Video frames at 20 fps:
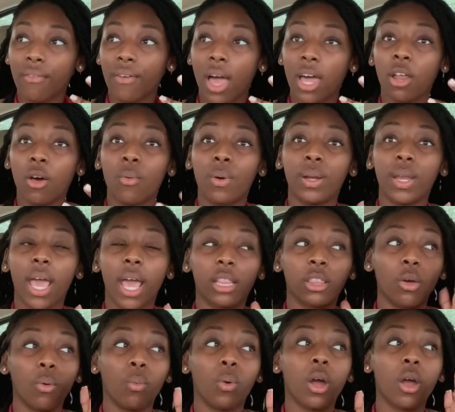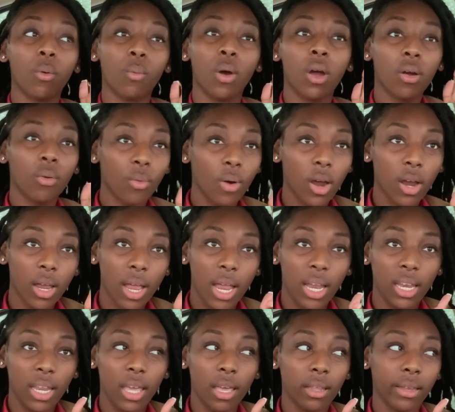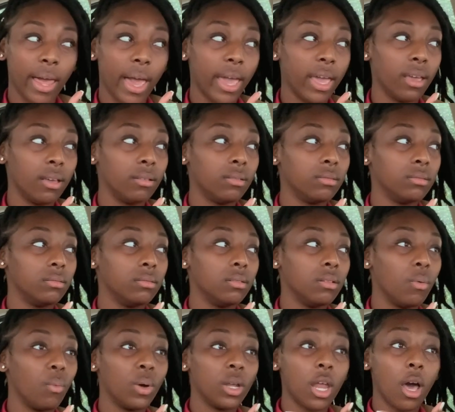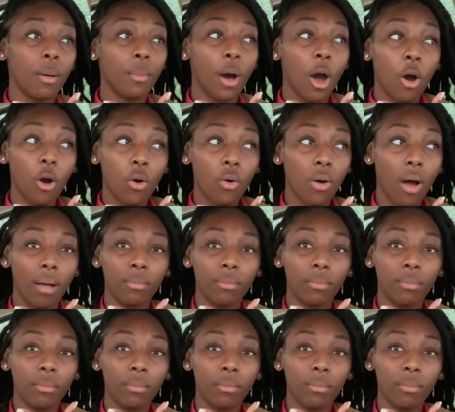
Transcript: I don't want to have to work, and then like when I'm old,